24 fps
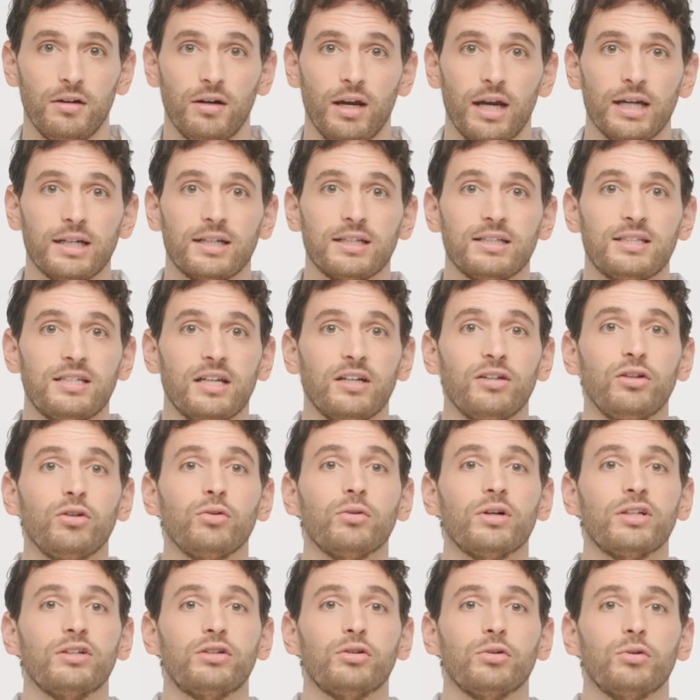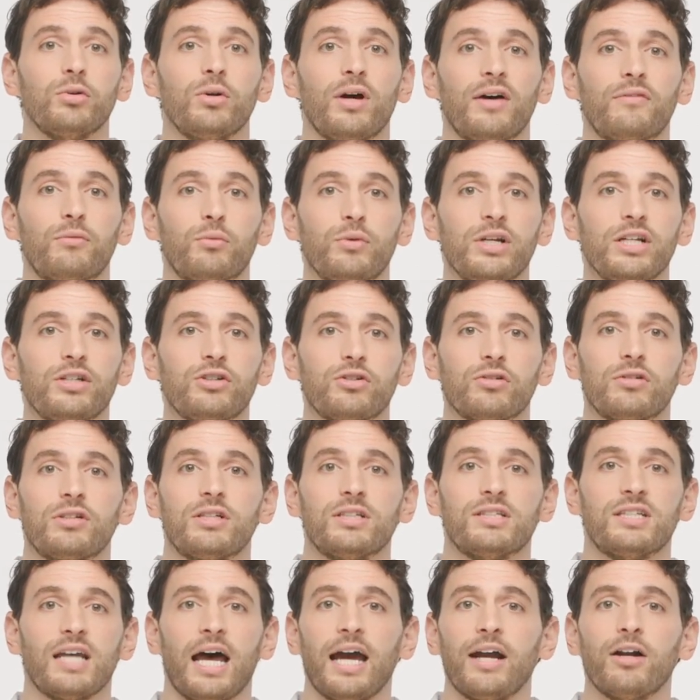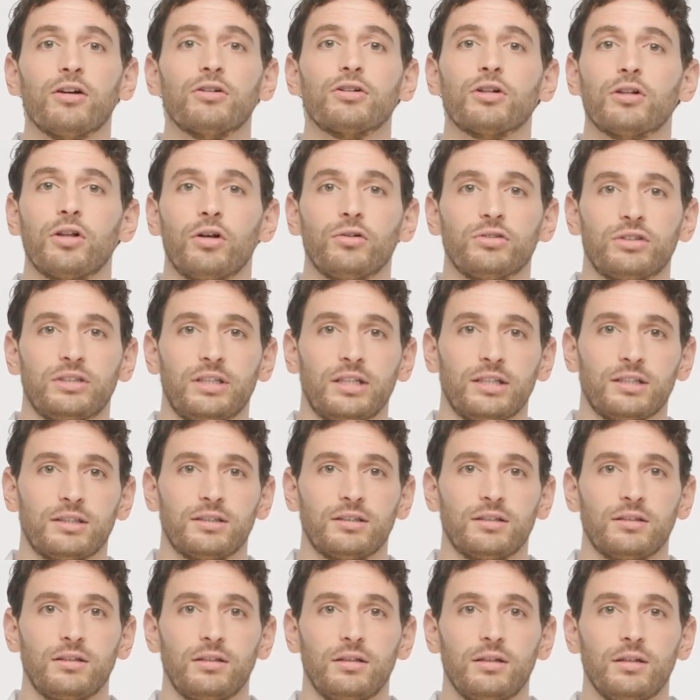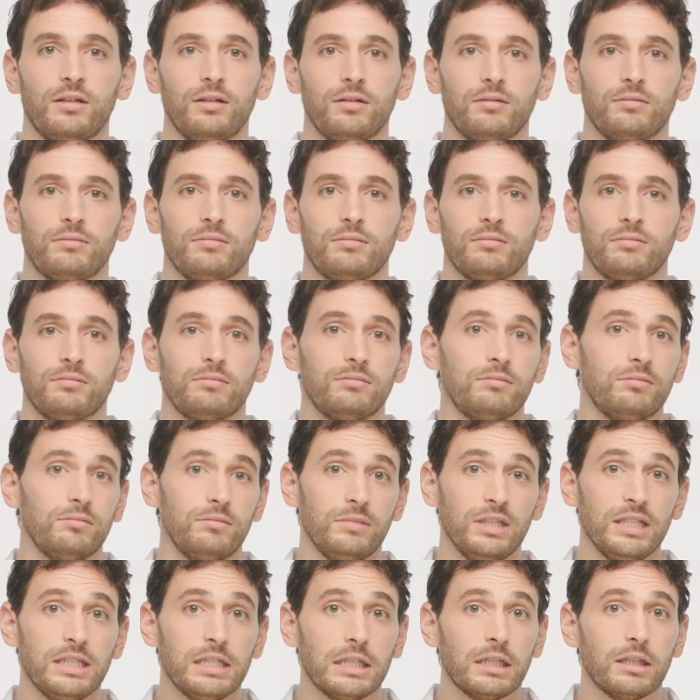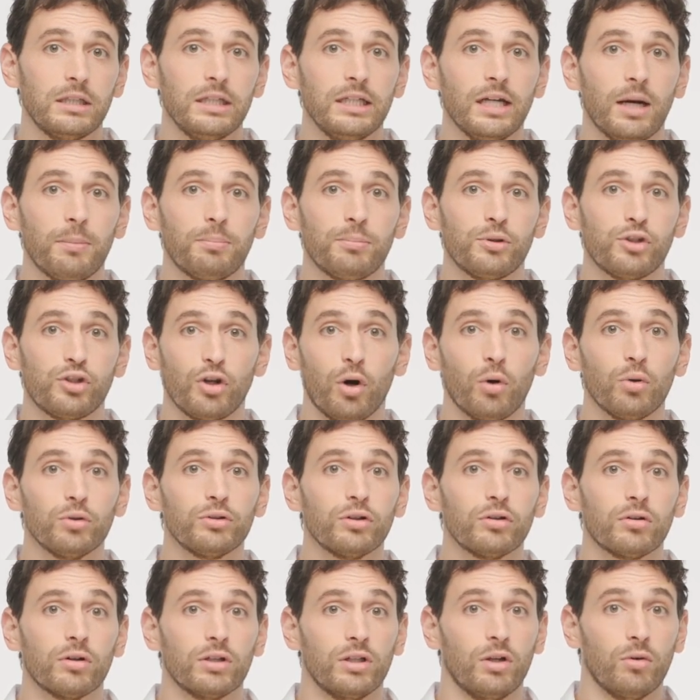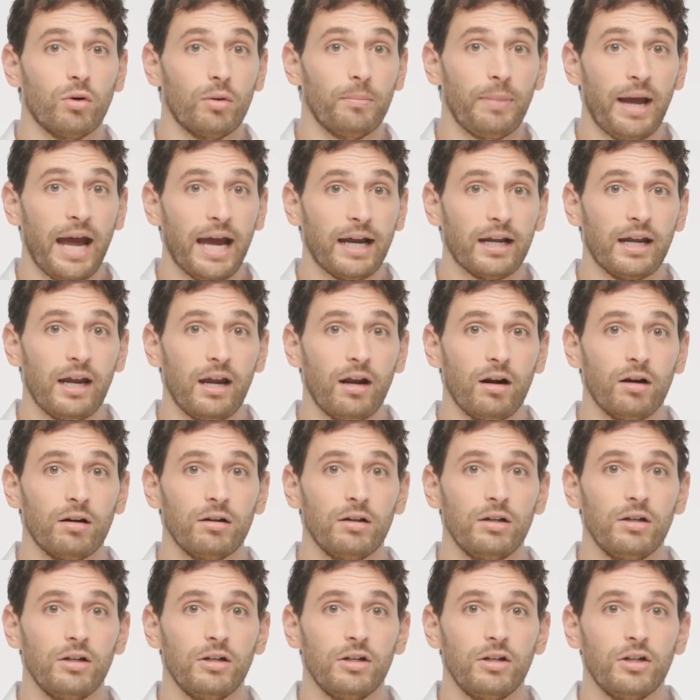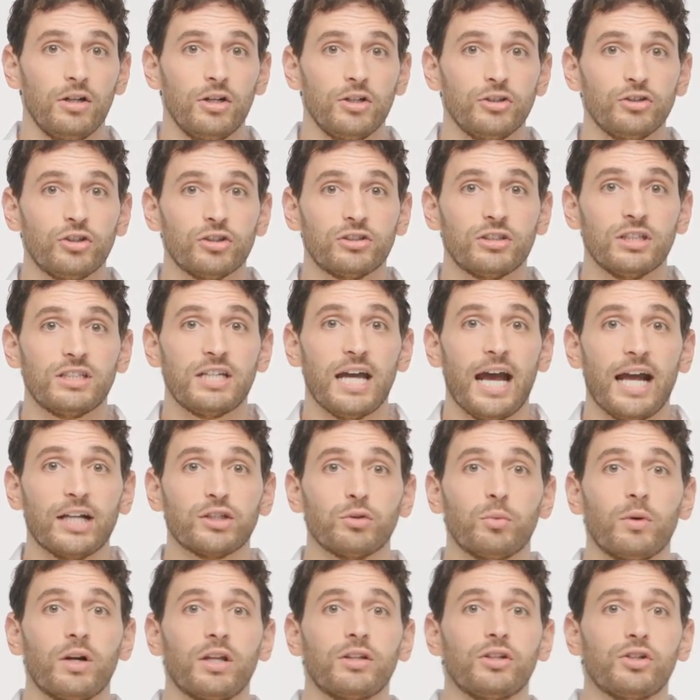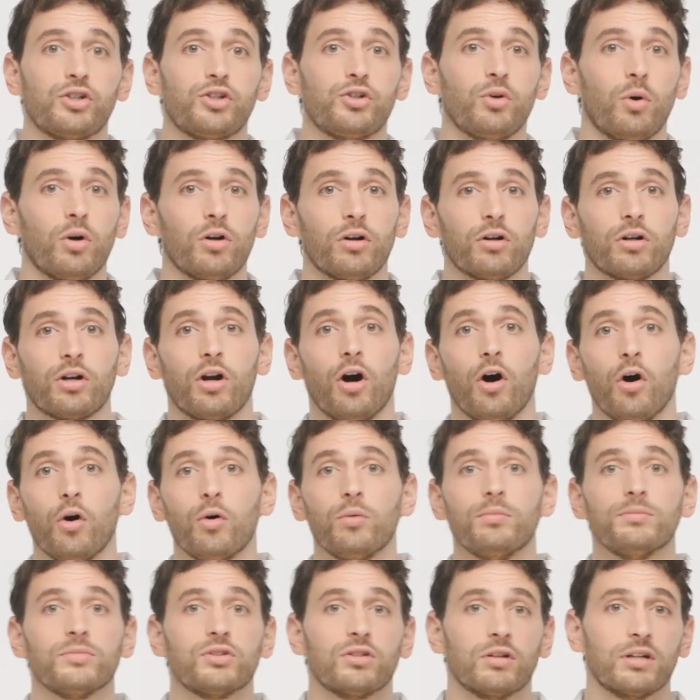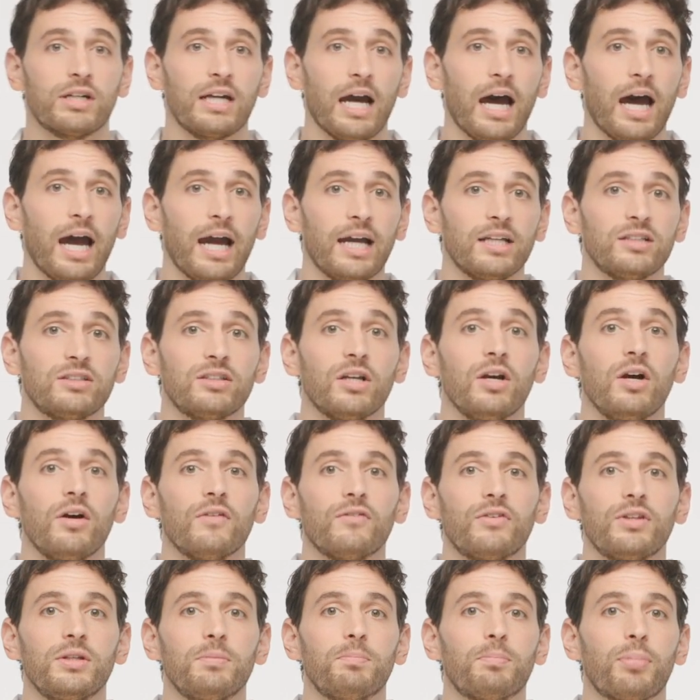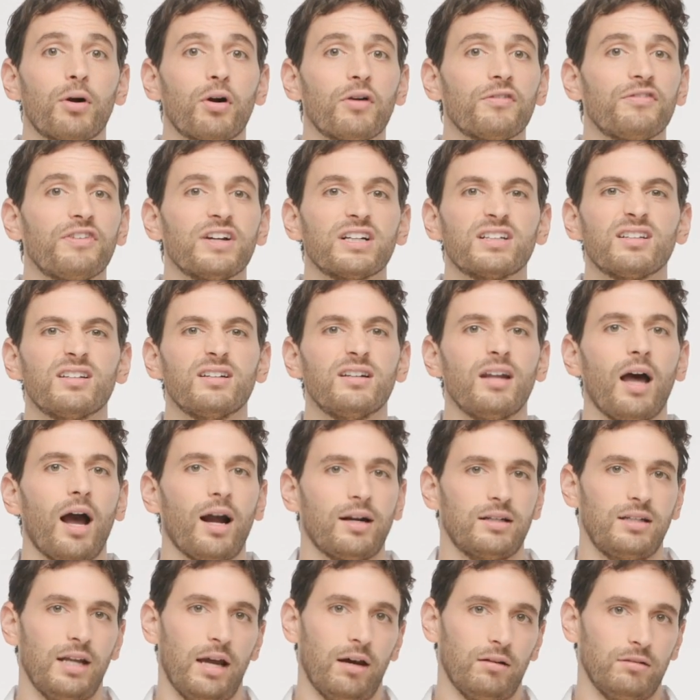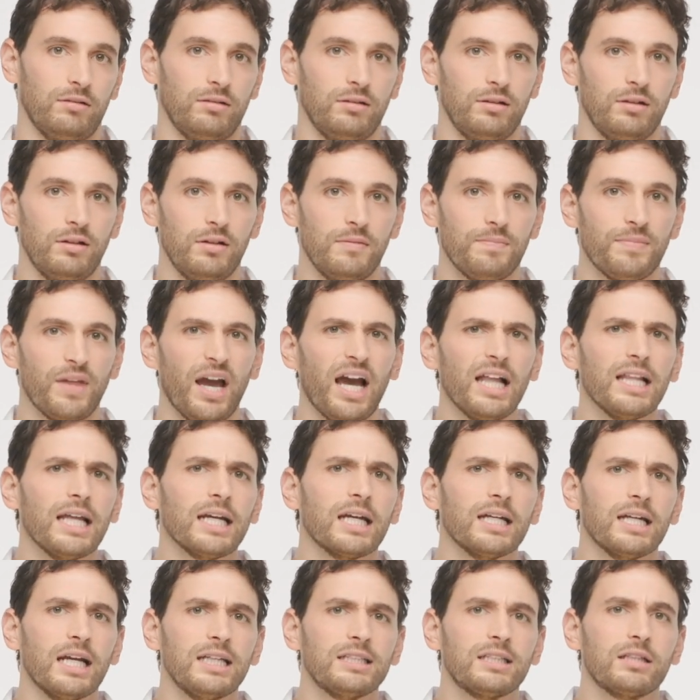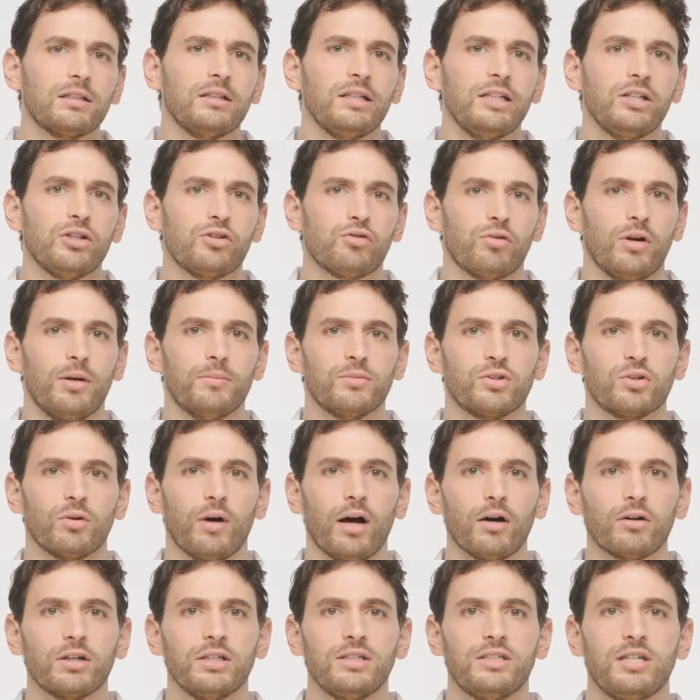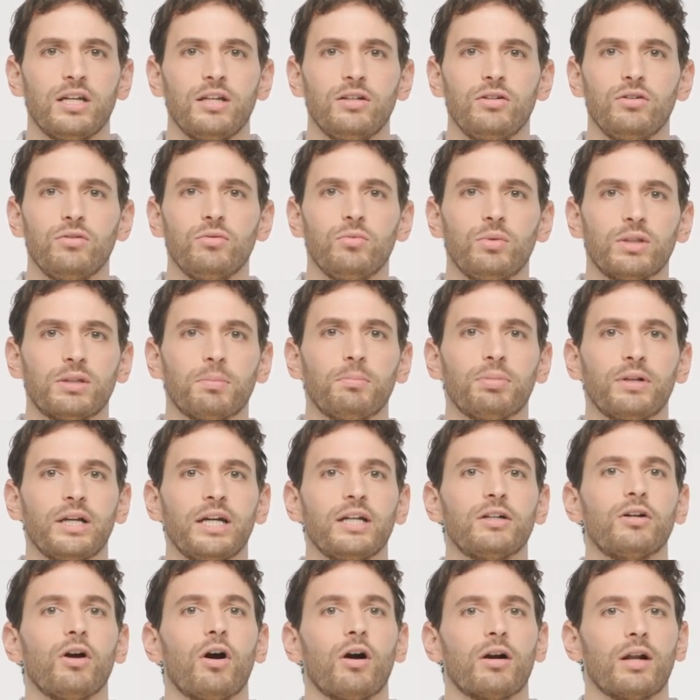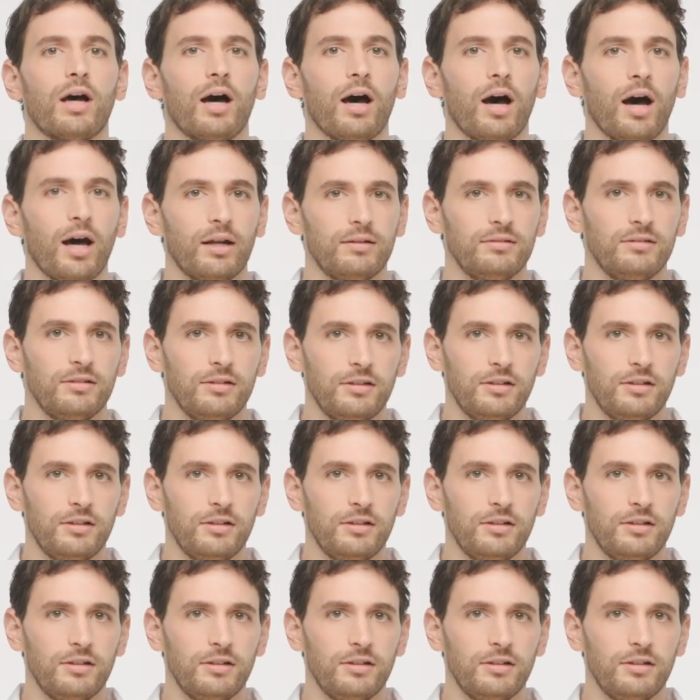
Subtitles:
And continue until you have reached your desired closeness. Need to clean up shoulder or lower back hair? Just attach one of the shorter combs or guides for the perfect knockdown. I like a nice clean trim, so I'll continue with the blade guard on.